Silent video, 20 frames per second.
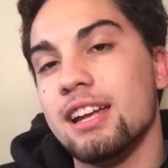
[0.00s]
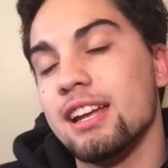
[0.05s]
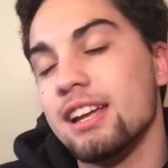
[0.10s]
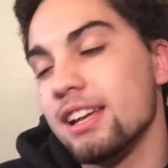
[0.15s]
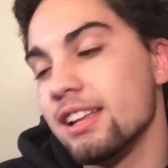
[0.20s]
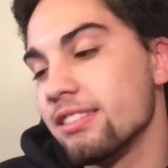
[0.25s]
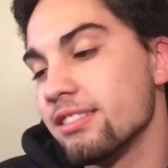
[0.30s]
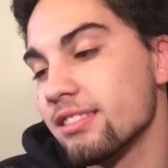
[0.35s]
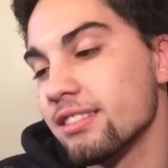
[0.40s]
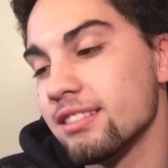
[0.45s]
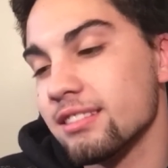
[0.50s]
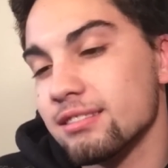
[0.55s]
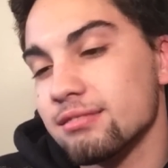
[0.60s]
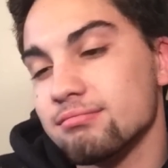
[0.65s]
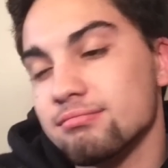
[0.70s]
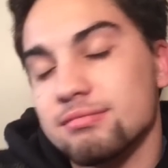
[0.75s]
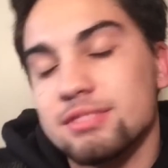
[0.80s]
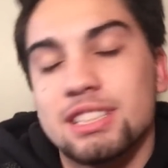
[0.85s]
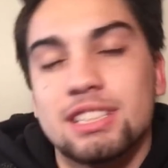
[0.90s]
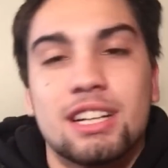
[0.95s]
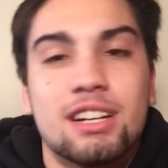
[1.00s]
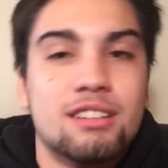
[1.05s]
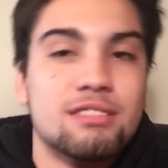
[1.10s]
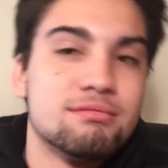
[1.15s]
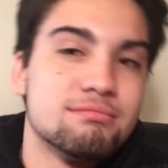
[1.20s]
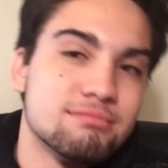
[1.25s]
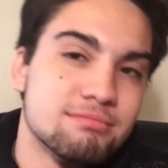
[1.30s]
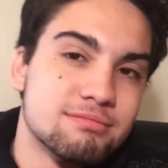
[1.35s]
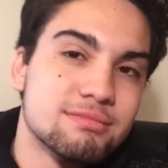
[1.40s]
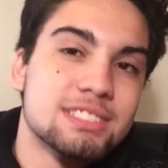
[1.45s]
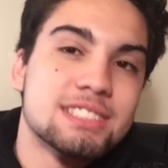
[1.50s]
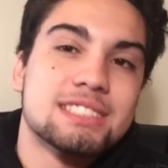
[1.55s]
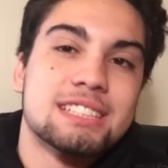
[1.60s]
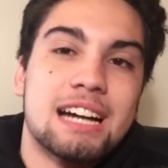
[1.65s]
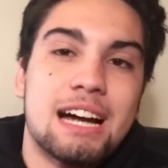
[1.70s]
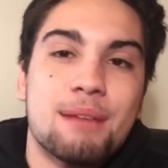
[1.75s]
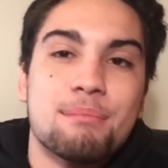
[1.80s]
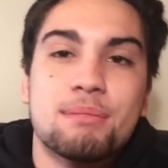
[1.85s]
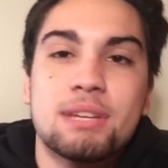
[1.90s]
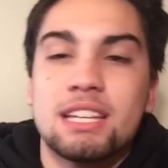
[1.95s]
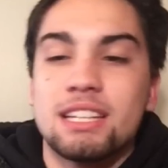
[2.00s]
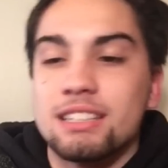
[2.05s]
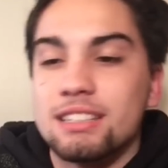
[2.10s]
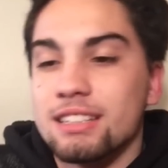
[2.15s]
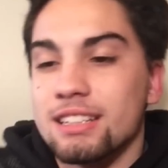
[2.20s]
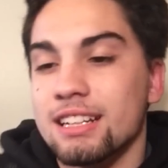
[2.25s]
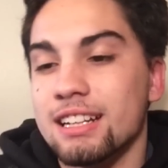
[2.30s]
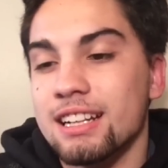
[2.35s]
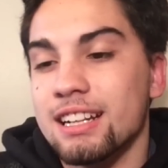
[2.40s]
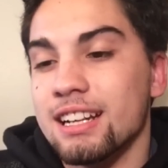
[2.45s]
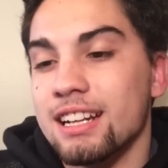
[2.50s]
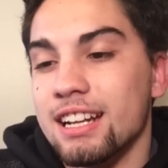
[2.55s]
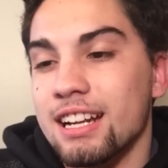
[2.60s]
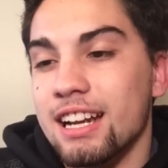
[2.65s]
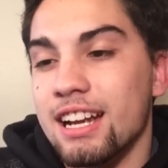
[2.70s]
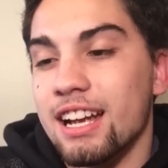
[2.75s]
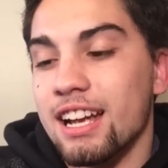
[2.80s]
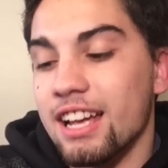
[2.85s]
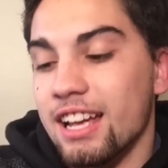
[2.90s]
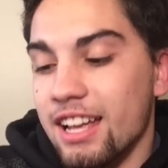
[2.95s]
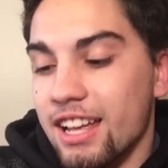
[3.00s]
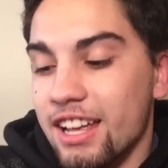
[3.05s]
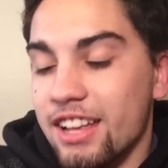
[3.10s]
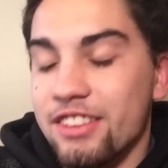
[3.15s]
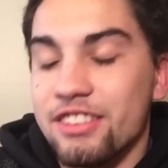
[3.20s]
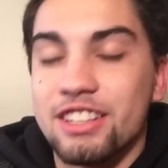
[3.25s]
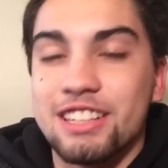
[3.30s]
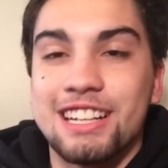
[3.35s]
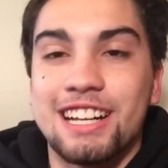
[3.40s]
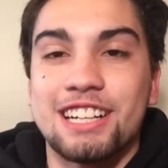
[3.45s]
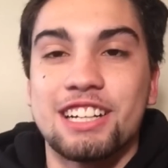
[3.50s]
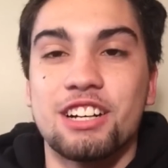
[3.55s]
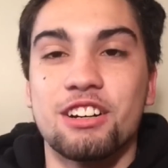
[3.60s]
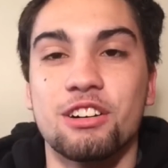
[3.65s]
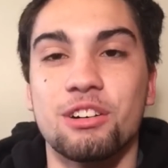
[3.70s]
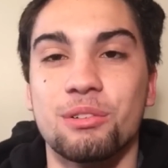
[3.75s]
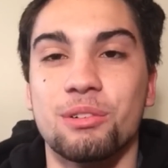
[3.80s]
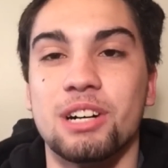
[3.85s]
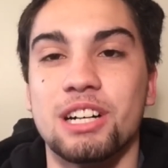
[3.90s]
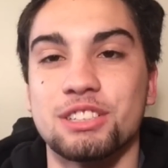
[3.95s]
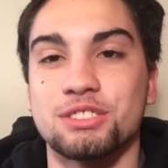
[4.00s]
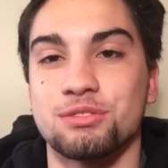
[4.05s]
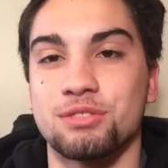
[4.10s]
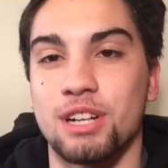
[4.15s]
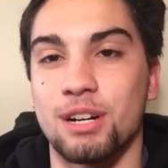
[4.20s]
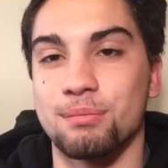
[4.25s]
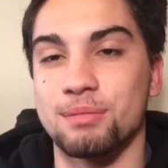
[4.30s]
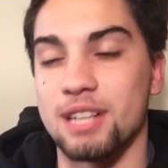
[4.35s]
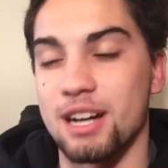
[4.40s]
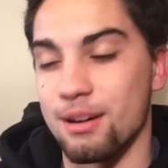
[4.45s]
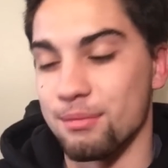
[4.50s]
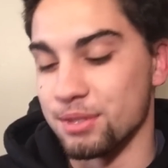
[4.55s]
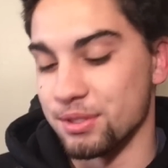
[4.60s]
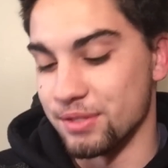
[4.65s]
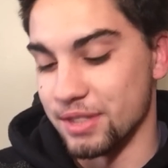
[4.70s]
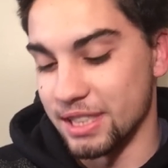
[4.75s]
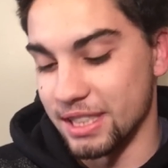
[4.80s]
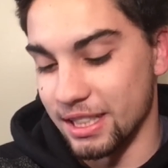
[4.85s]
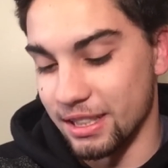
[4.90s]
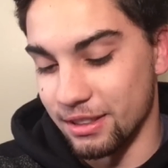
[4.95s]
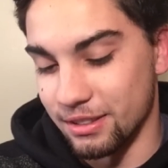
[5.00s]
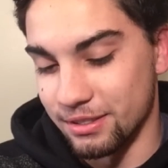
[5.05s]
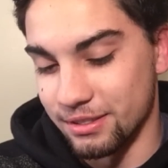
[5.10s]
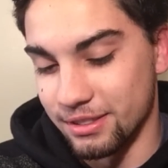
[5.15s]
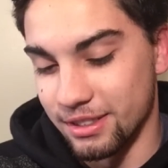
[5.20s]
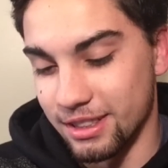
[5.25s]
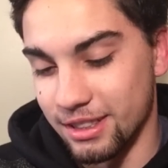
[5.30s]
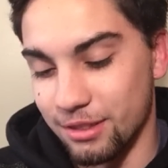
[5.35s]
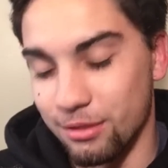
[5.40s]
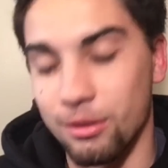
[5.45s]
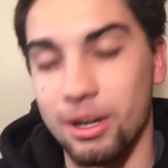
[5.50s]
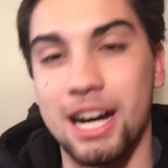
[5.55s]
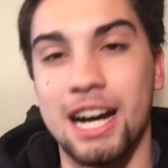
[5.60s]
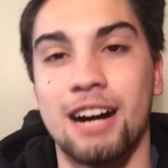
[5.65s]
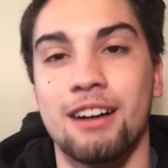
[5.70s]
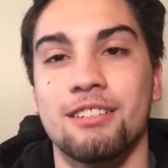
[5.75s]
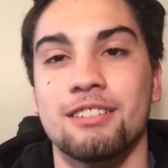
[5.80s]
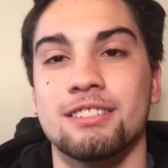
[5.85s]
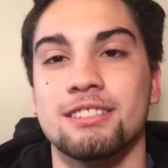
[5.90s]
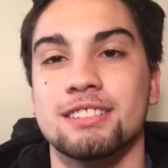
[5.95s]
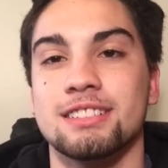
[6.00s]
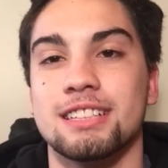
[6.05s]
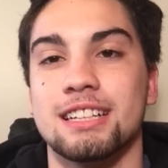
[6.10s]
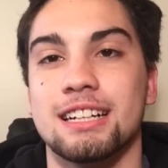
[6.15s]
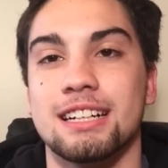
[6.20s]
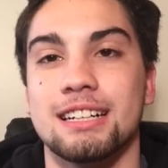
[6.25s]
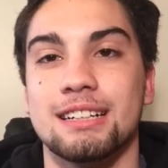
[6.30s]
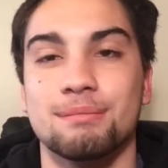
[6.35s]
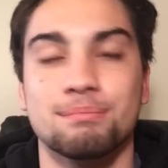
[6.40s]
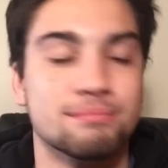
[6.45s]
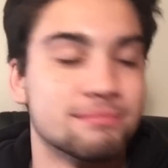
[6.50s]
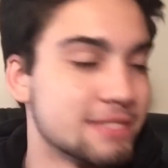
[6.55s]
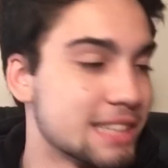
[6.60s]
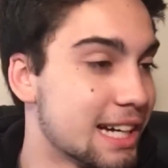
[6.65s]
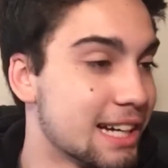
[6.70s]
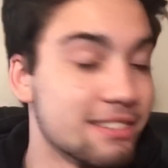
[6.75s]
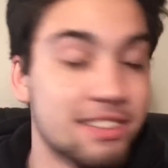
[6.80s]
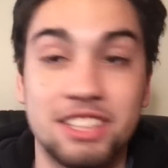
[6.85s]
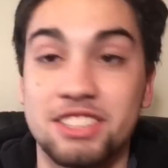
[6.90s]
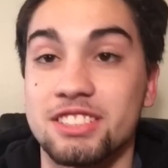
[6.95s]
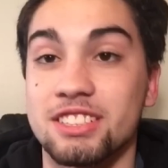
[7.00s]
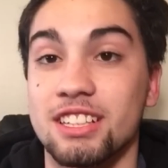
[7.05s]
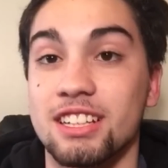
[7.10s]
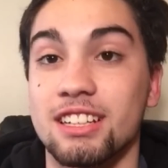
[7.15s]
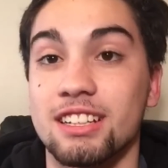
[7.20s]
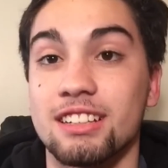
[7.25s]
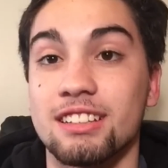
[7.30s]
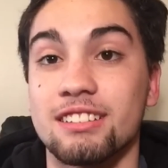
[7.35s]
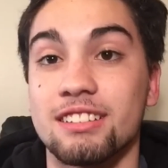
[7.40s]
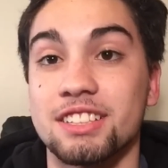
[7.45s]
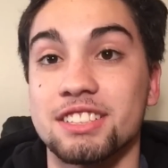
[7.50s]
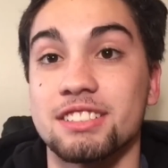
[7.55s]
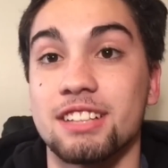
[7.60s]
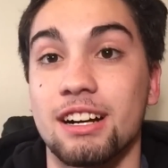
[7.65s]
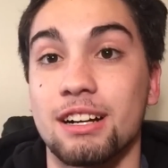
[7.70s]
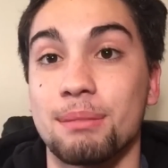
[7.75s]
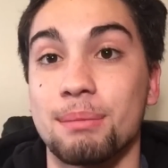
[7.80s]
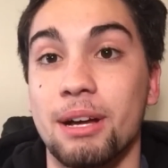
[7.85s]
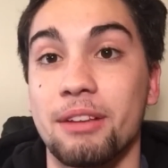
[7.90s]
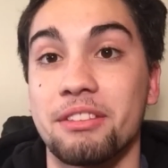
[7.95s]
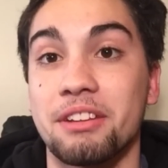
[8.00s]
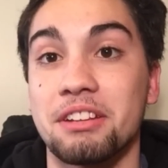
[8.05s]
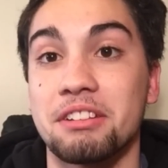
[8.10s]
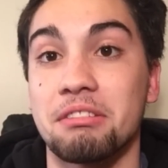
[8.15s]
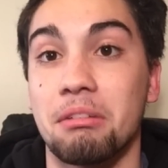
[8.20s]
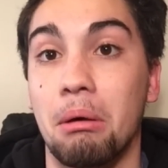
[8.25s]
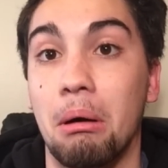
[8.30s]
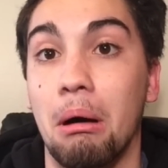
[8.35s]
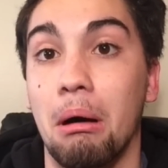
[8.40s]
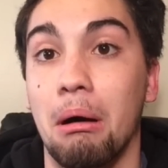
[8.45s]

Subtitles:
in, you know, the time being. And then I go and watch Rob Dahm's video. Wow. Yeah, let's talk about this.